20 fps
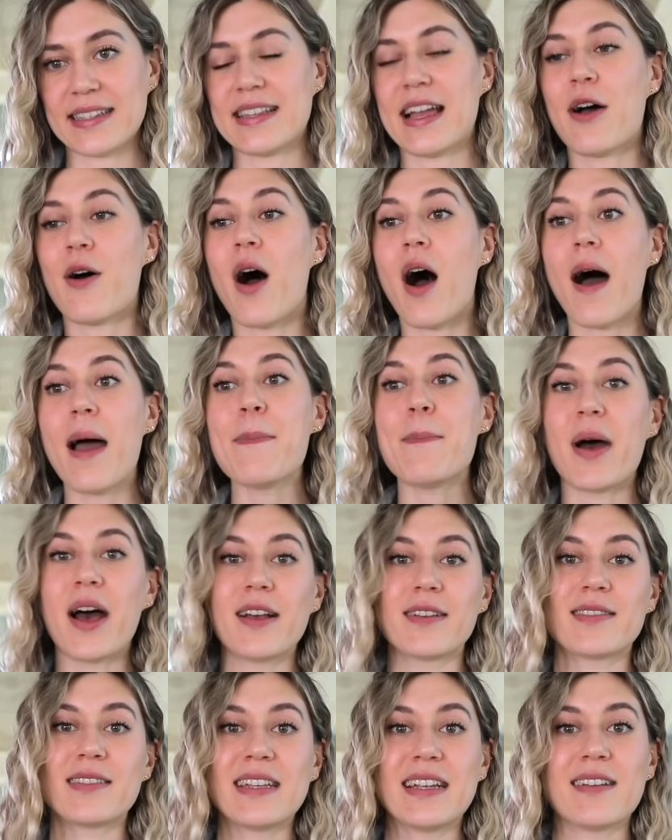Now, I
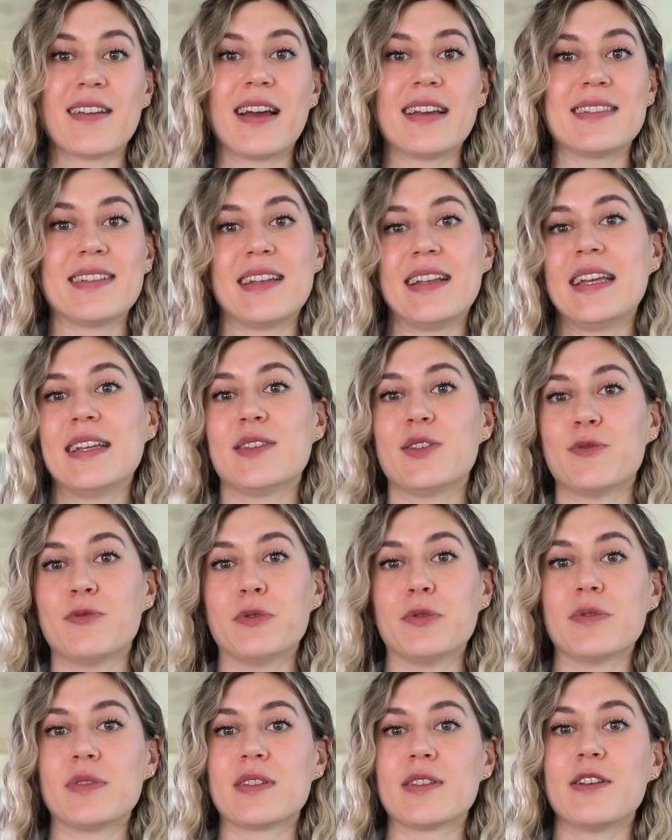personally like to lean
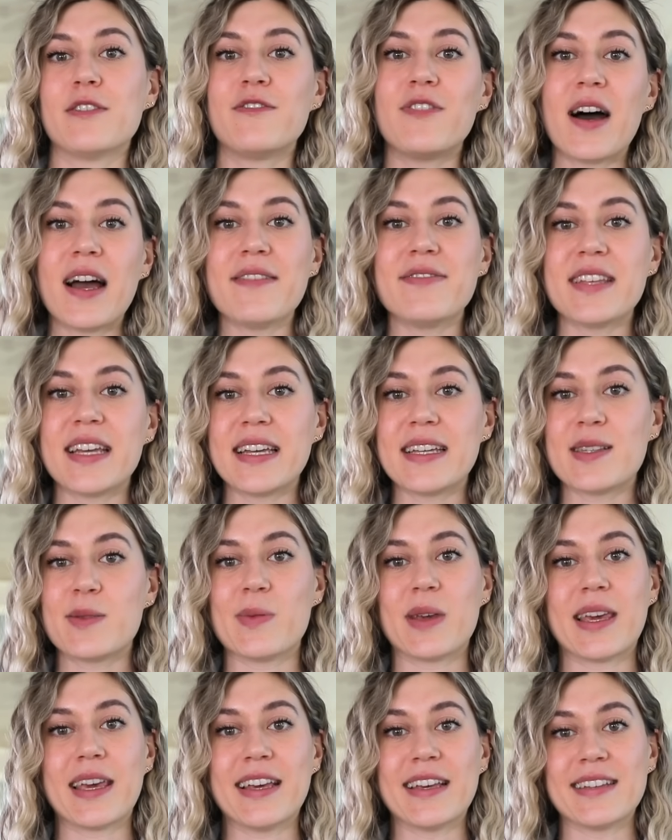towards 5 days
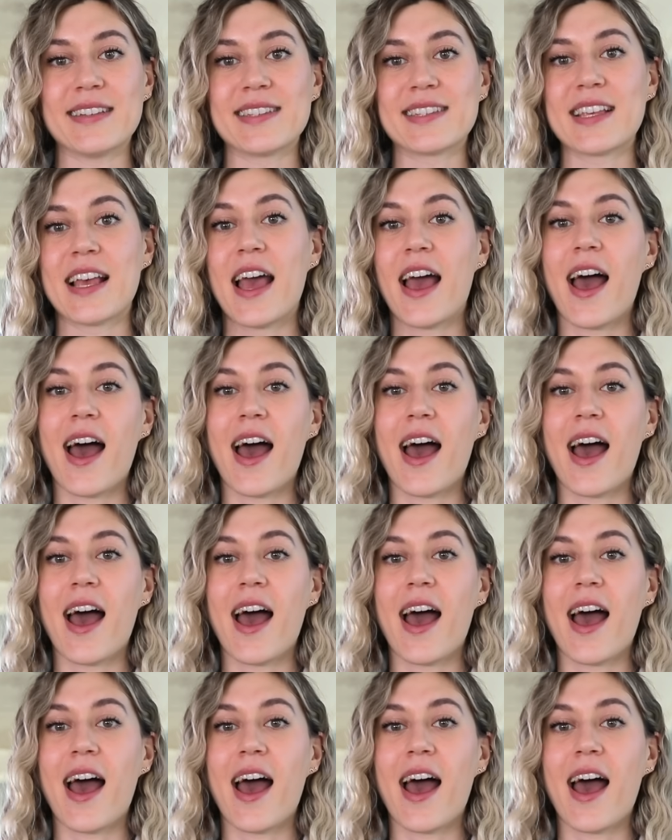because